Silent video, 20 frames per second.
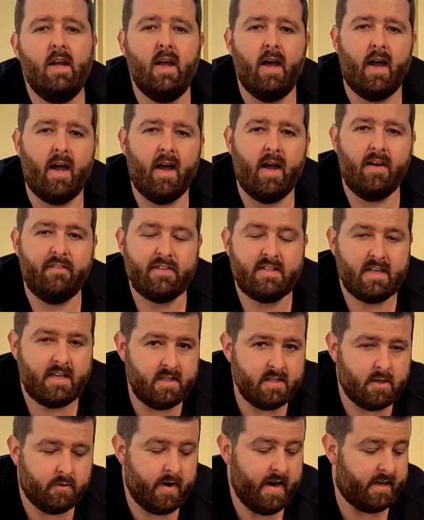If it's
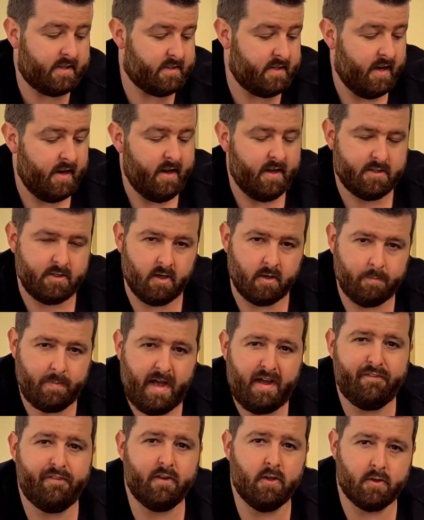indirect, it's got a
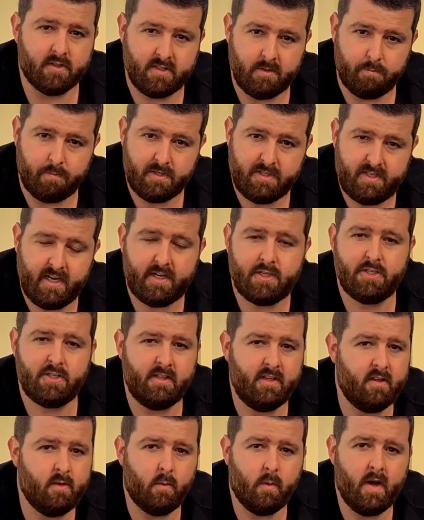baffle or some
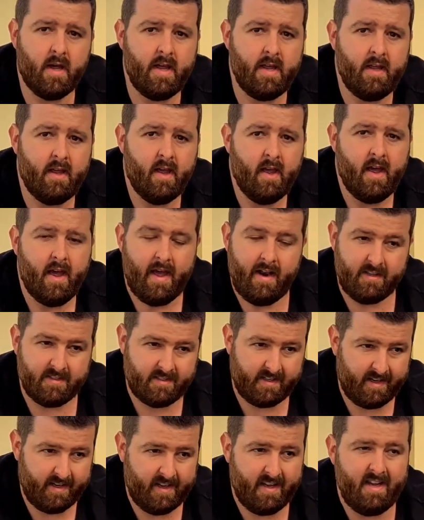protection in the way, and it's
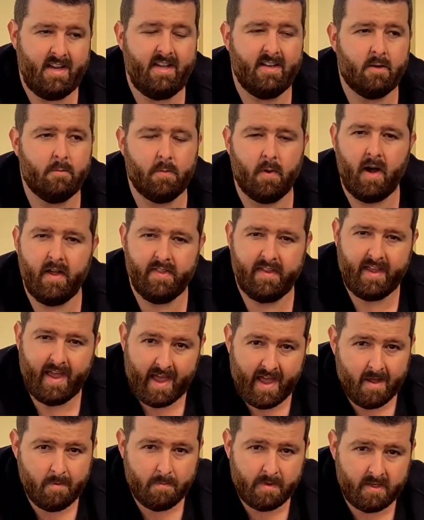getting heated by the
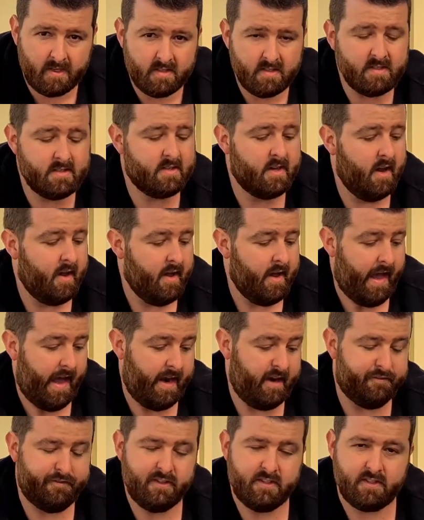ambience.
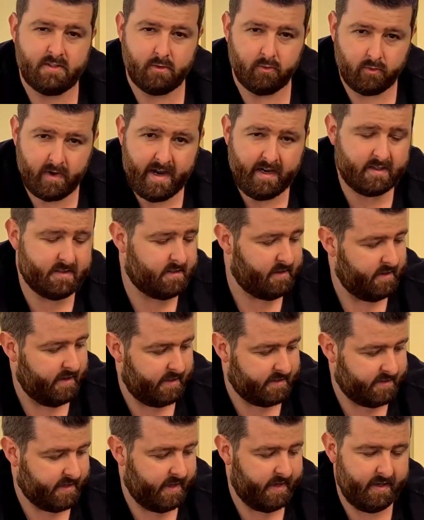And if it's direct,
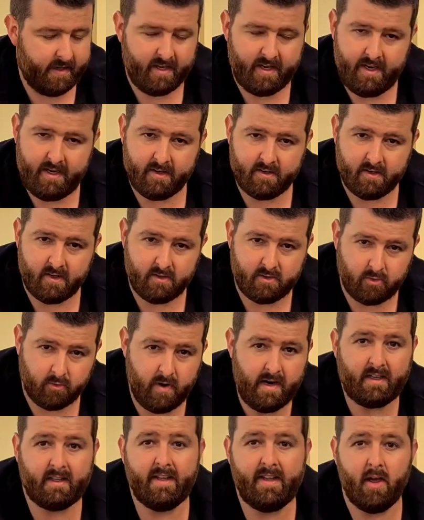it's getting heated
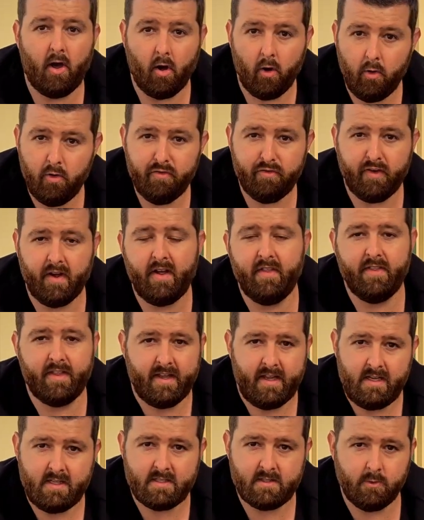directly over the
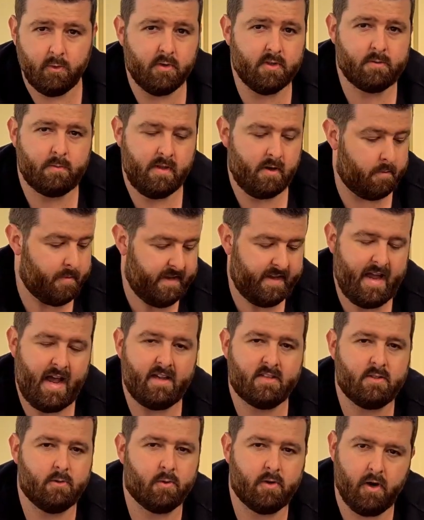heat source, whether it be
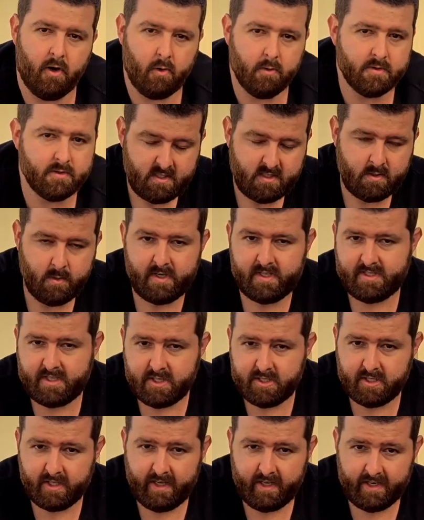gas or coals. So it
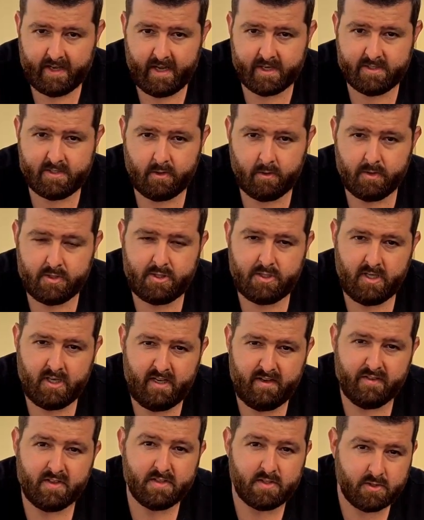essentially allows you to
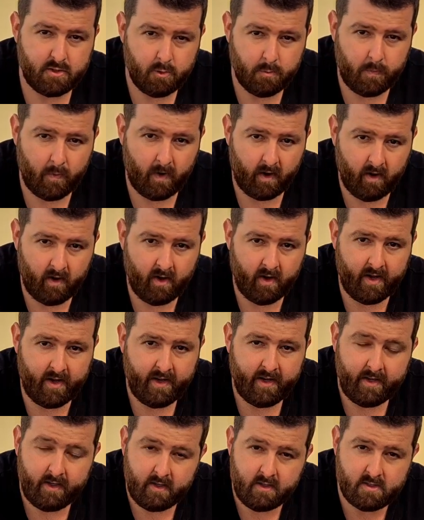achieve super
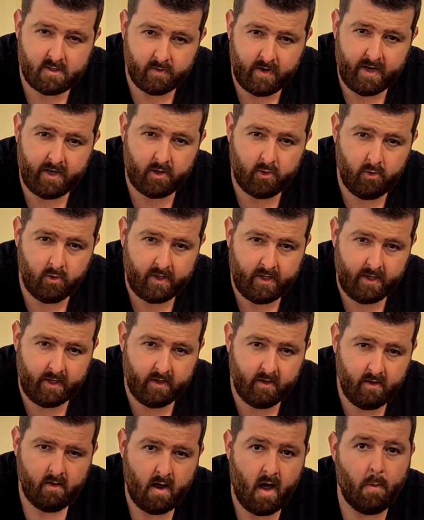high indirect
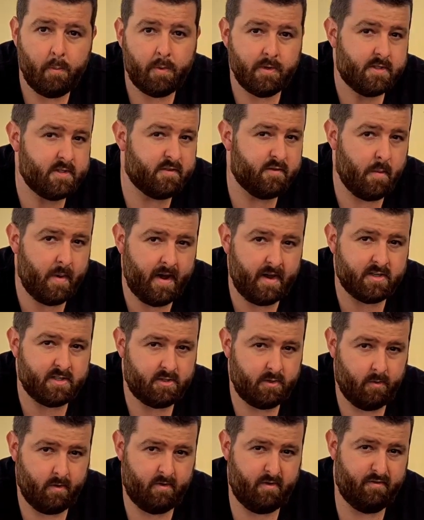cooking, upwards of about
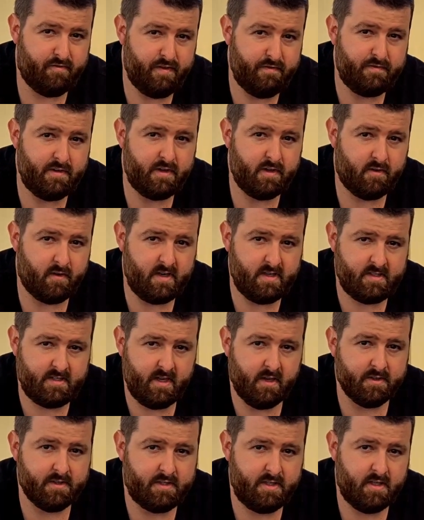250 degrees
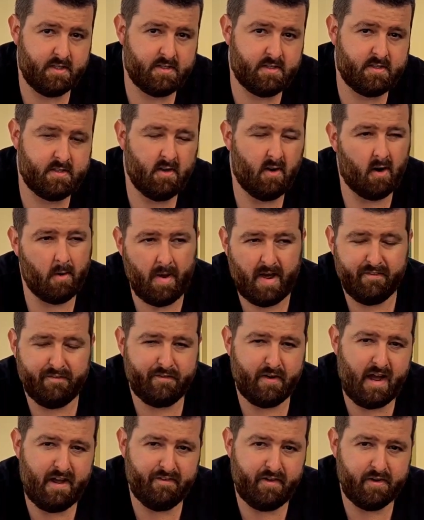Celsius or about
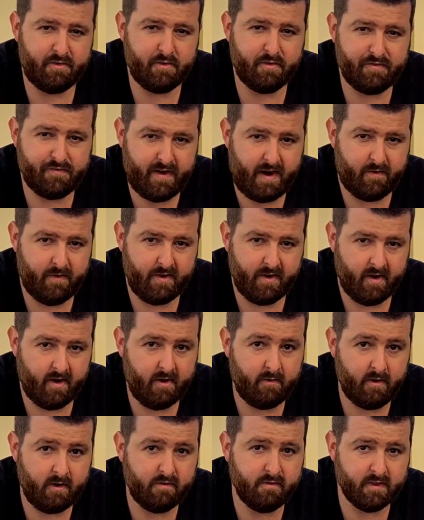500
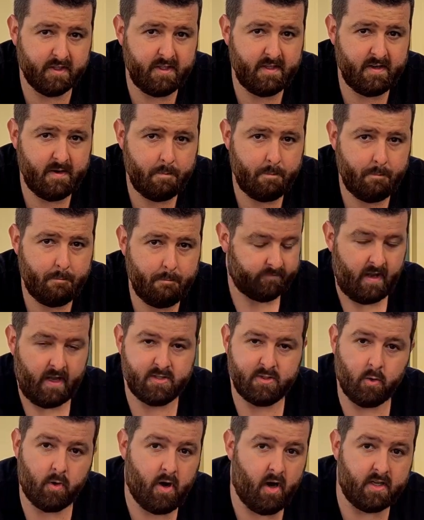Fahrenheit roughly.
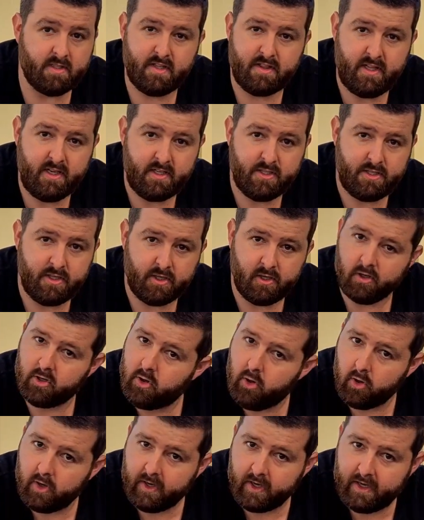There's all kinds of things you can
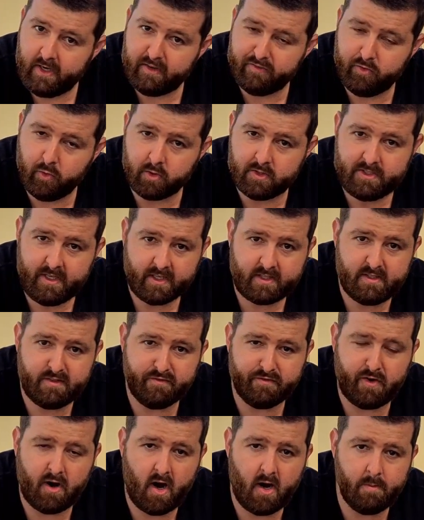cook in a Vortex
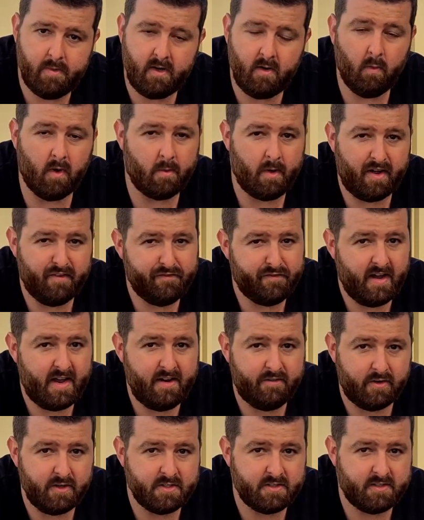environment. One of my
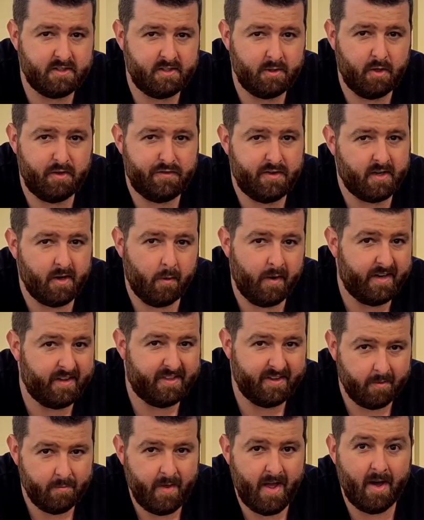favorites to do, if you know
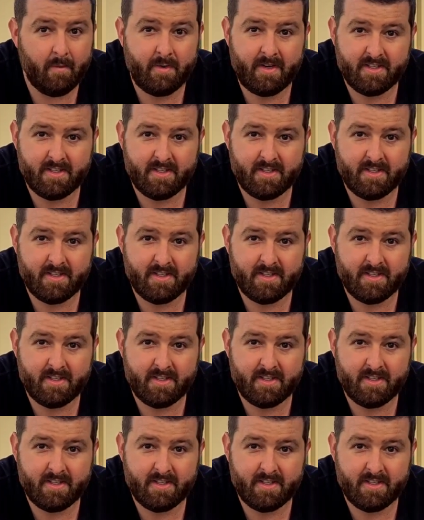anything about me,